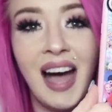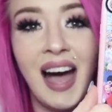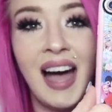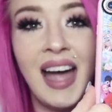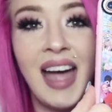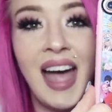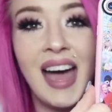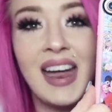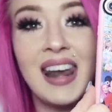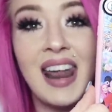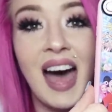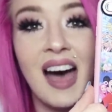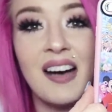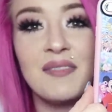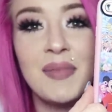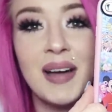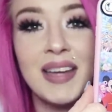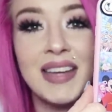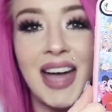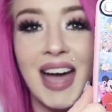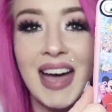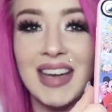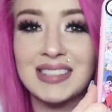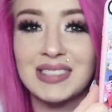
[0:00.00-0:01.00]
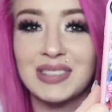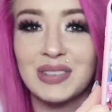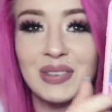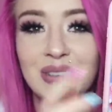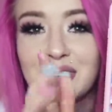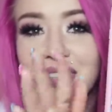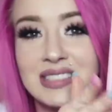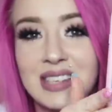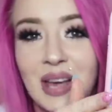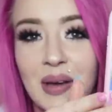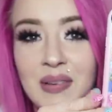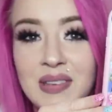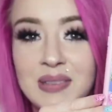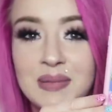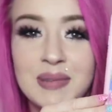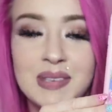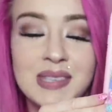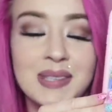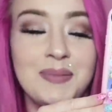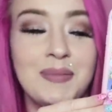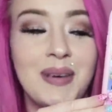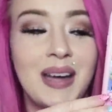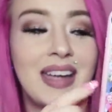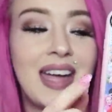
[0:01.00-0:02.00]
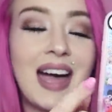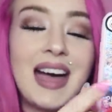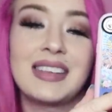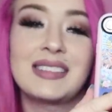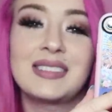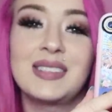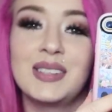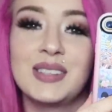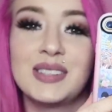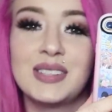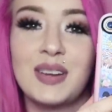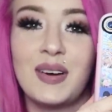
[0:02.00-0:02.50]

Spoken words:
I had to have my castle because I was missing my castle.